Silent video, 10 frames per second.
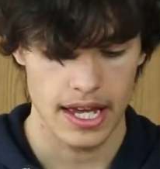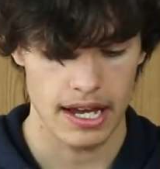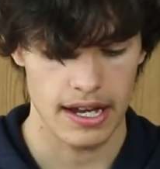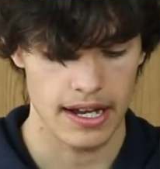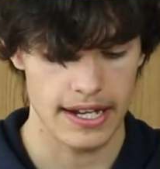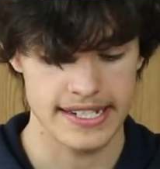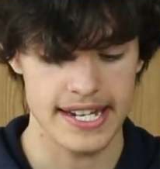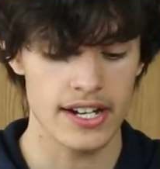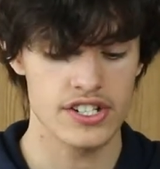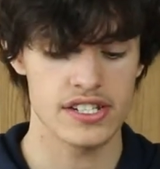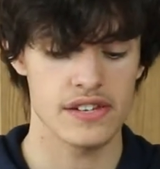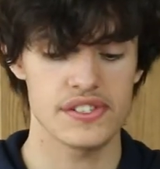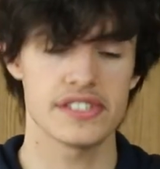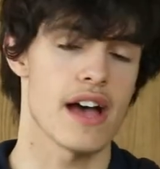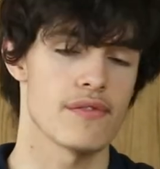An intelligence of
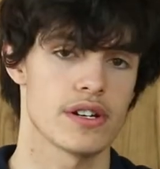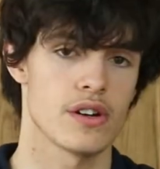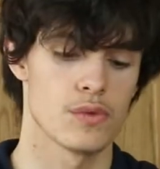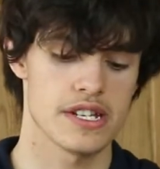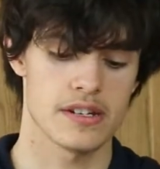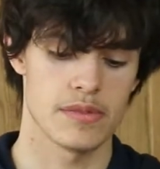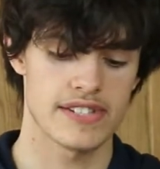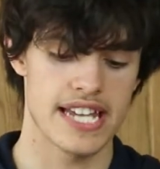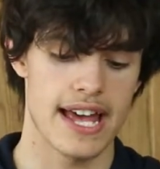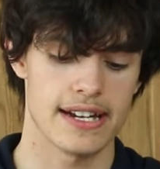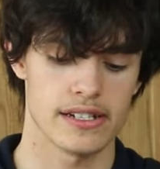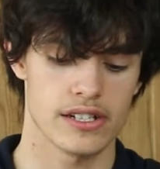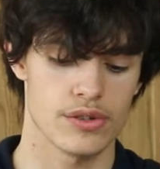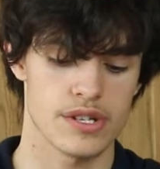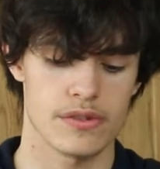7, a wisdom of 10, and a
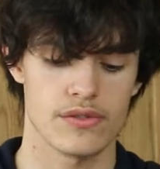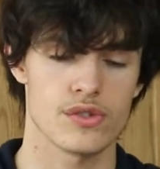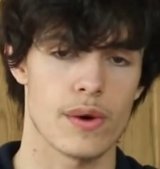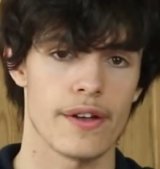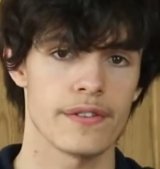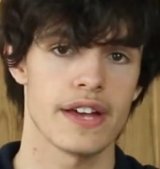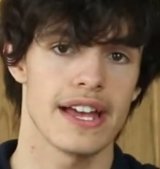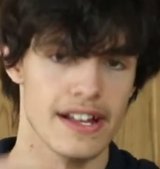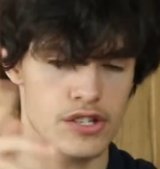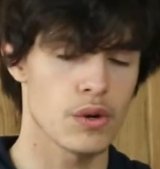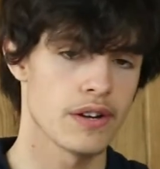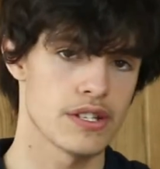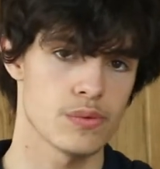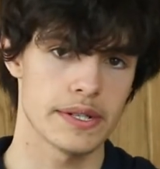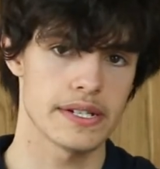charisma of 12. That's one of
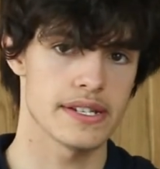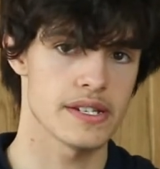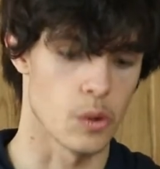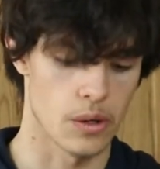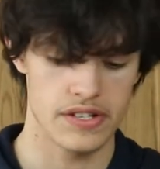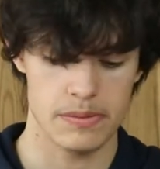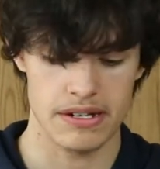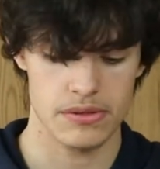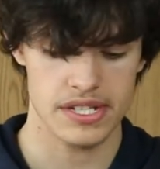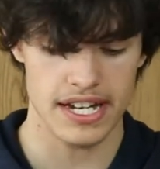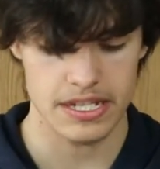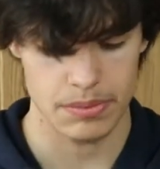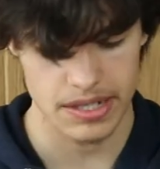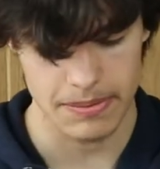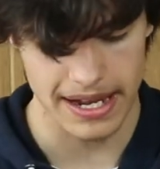its weaknesses. All of its mental stats are
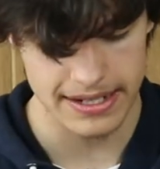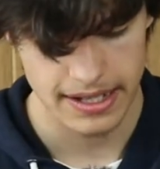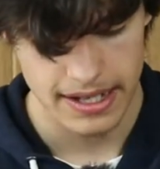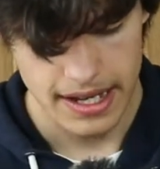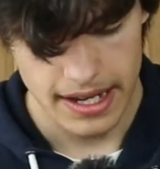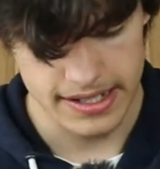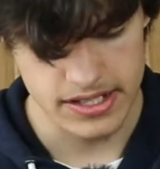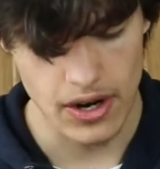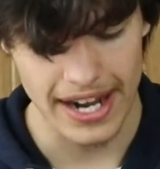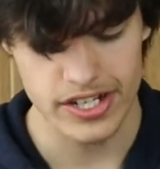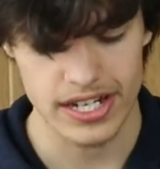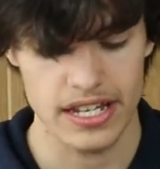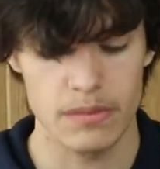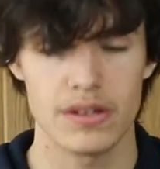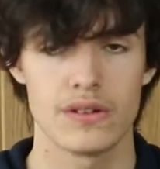pretty bad, and it's not
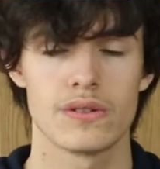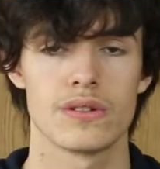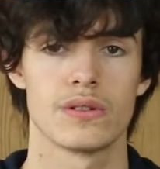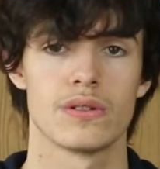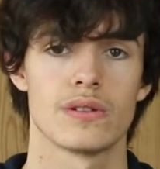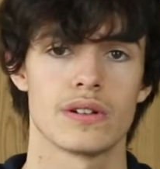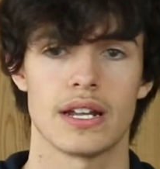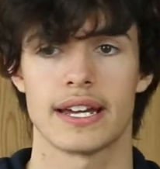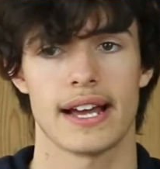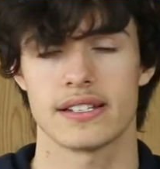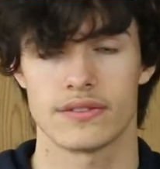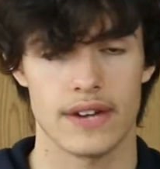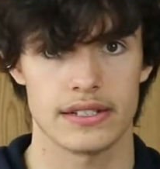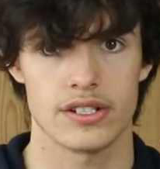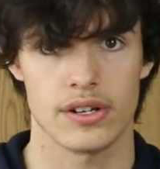actually immune or has
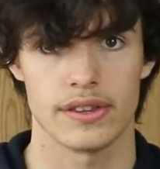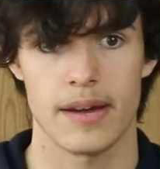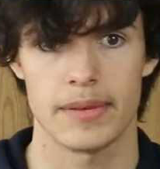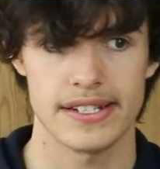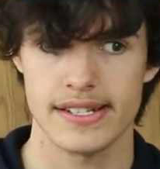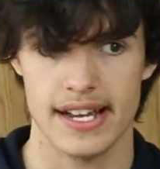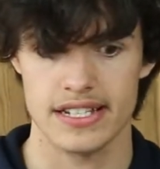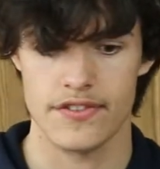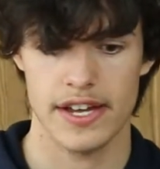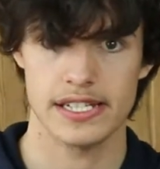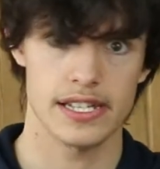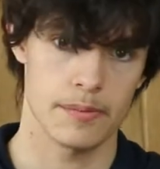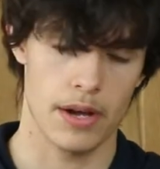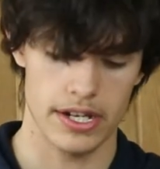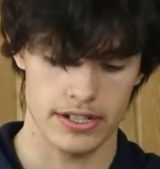advantage on that many status effects that
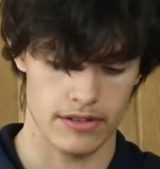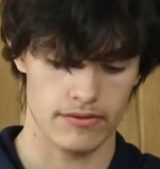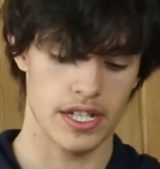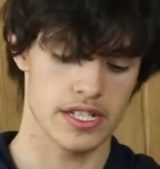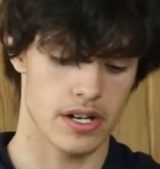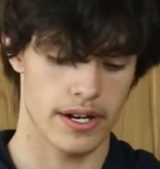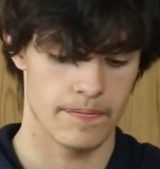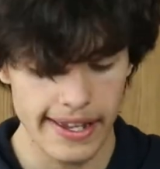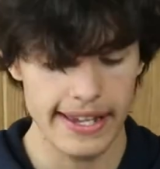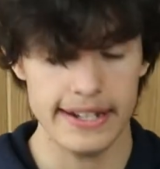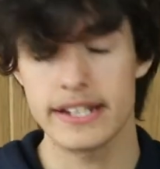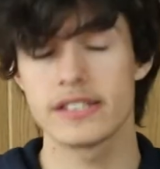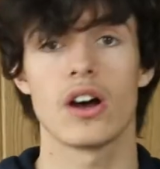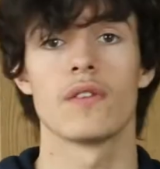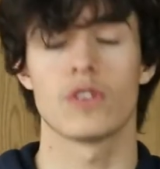the party could inflict on it. It
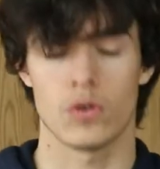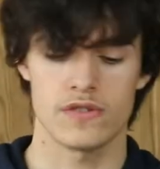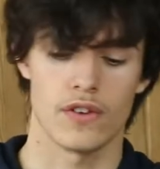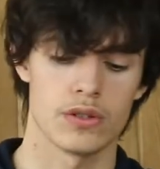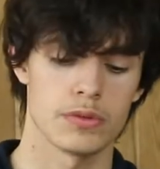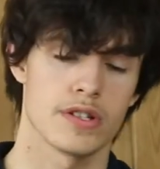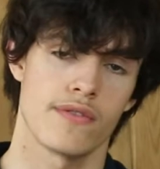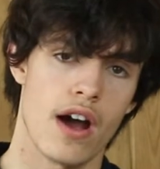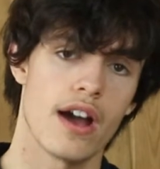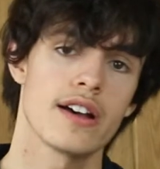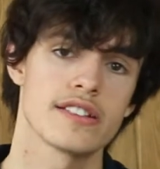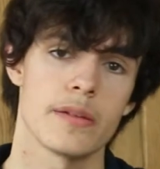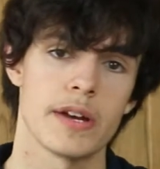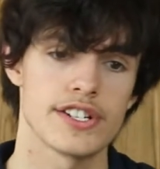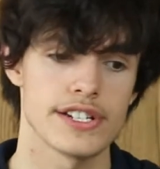is, of course, vulnerable to fire, as I
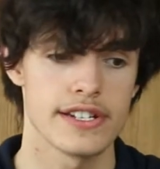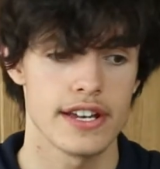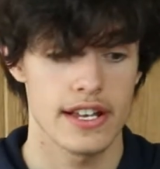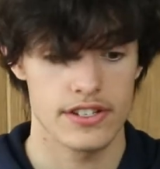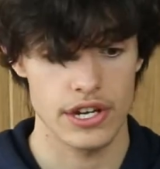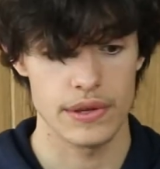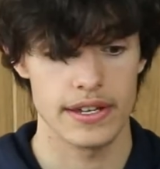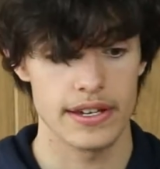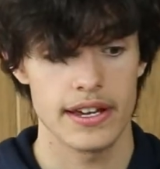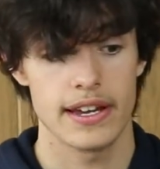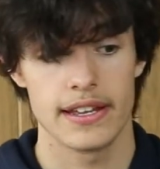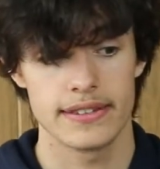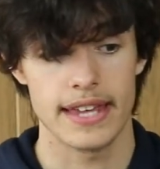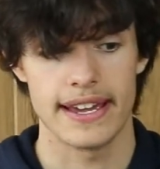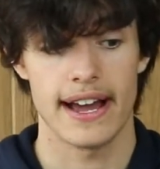mentioned, so that
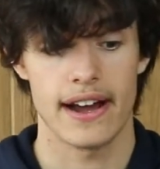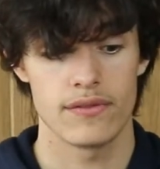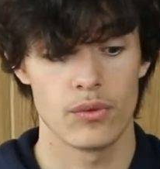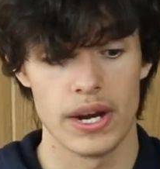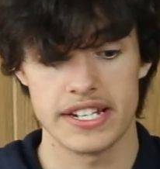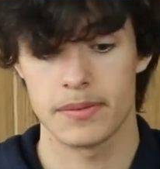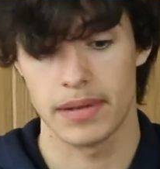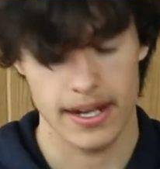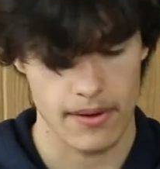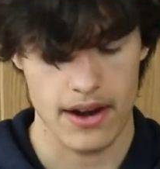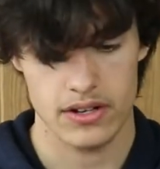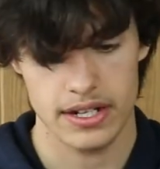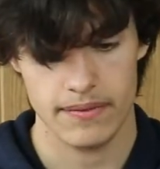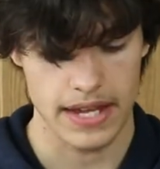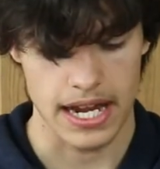they have ways to play around
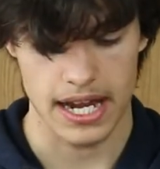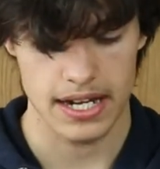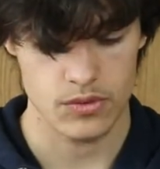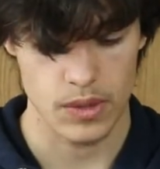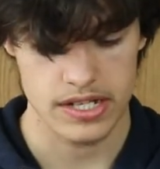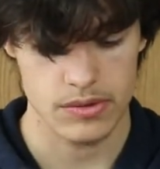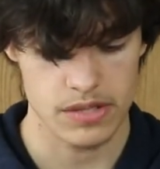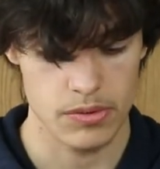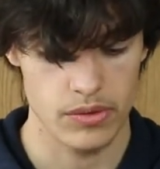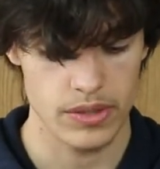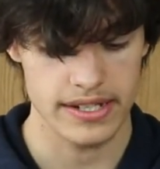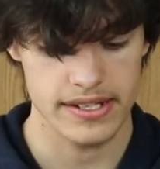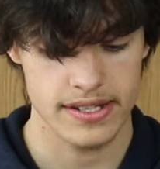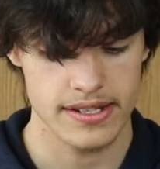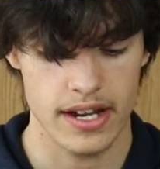it and ways to exploit
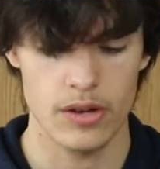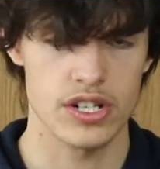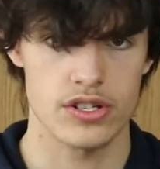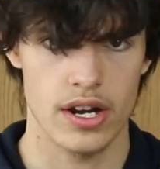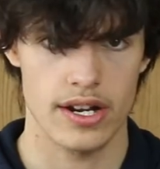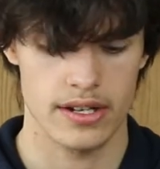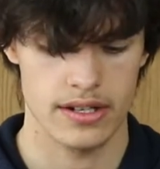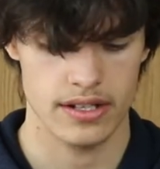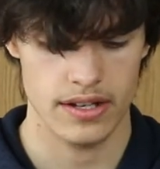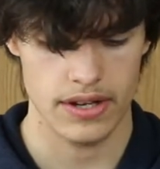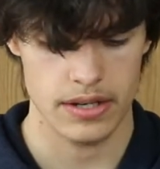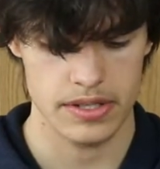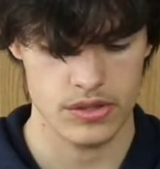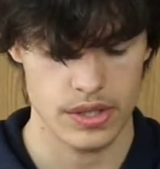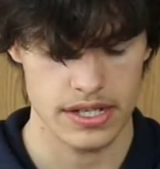weaknesses. I always try and give
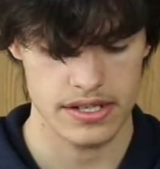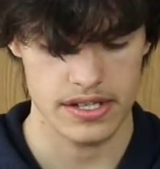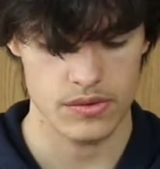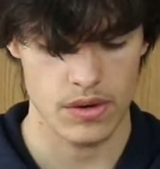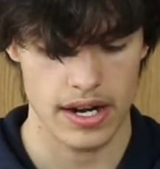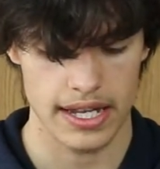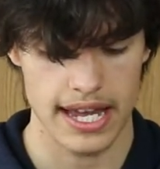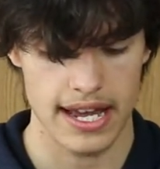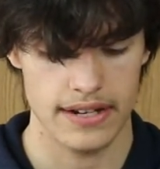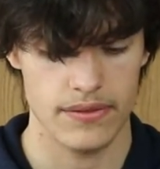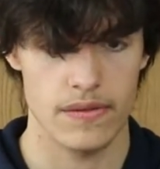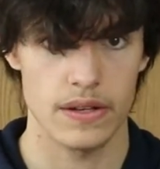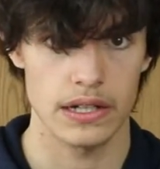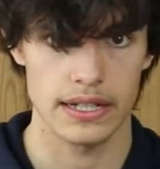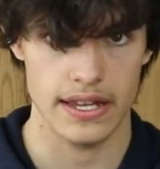enemies weaknesses where I can if I
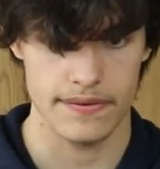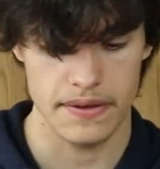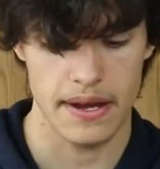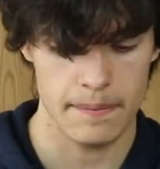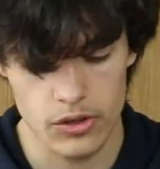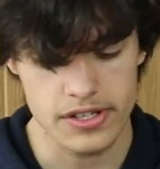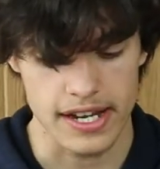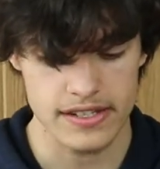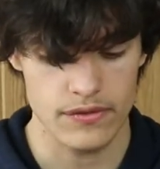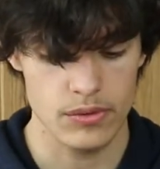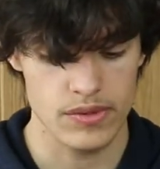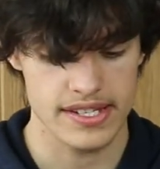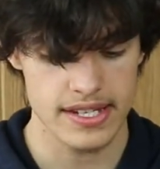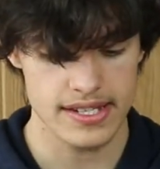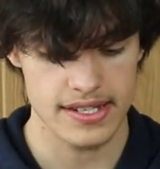feel like they fit. Also has a few
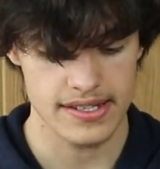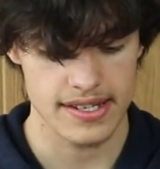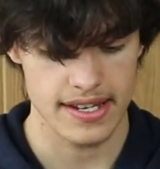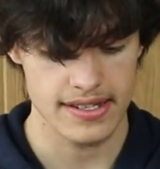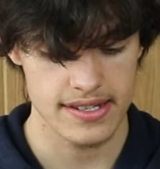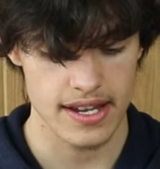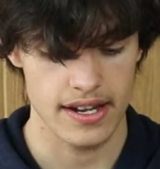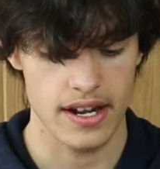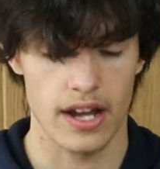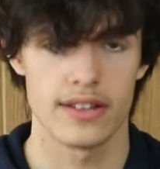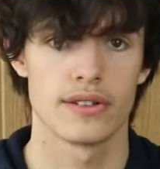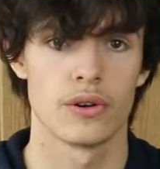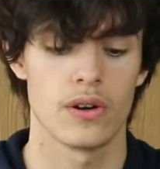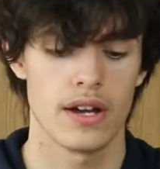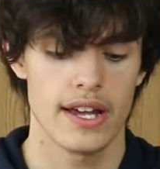resistances, and I
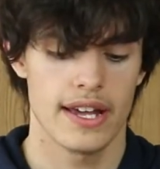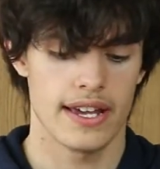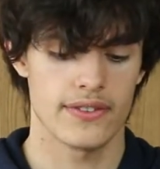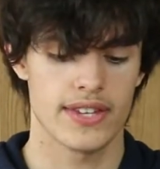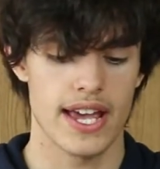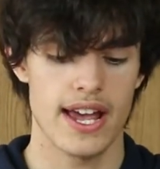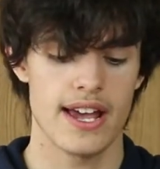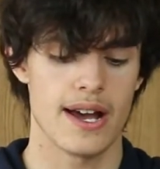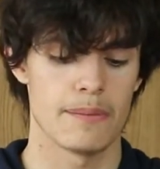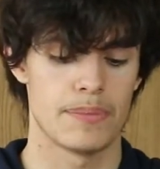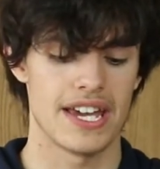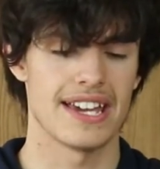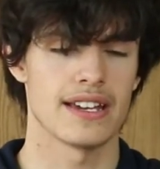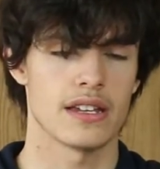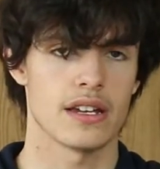thought if they're a
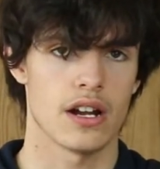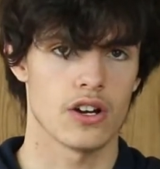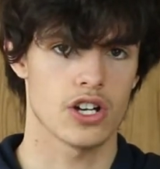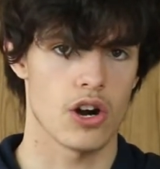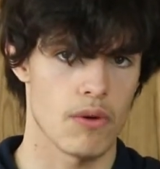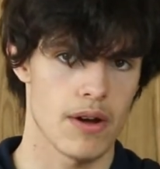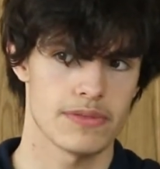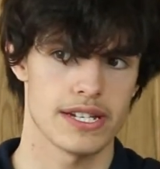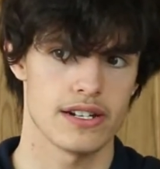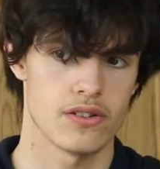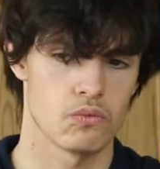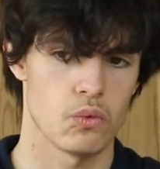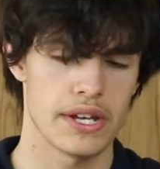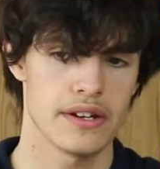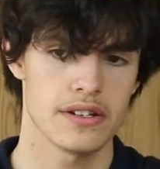bit, corrupted and
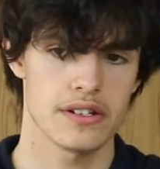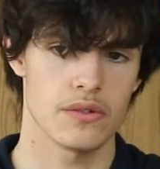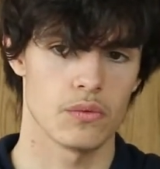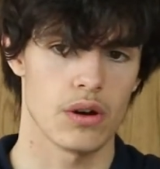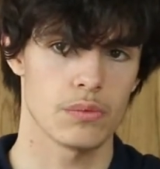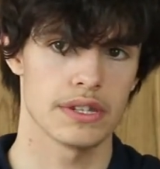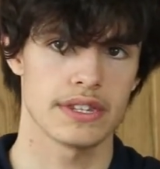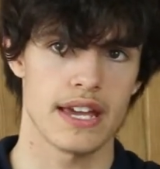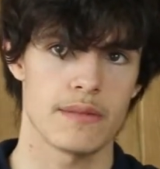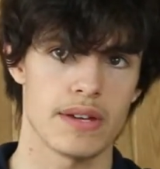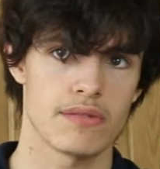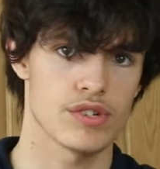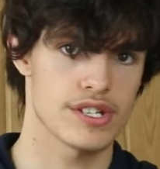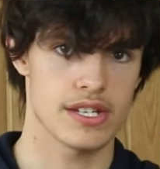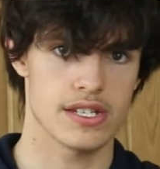weird, what would they be
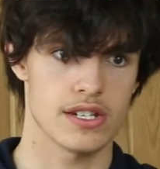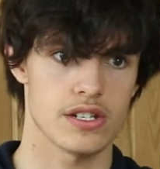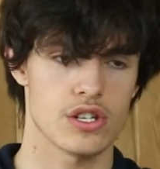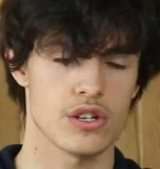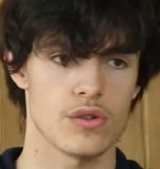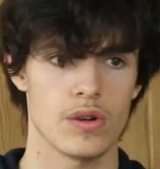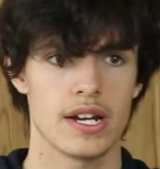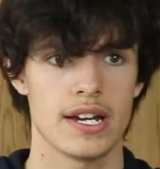resistant to?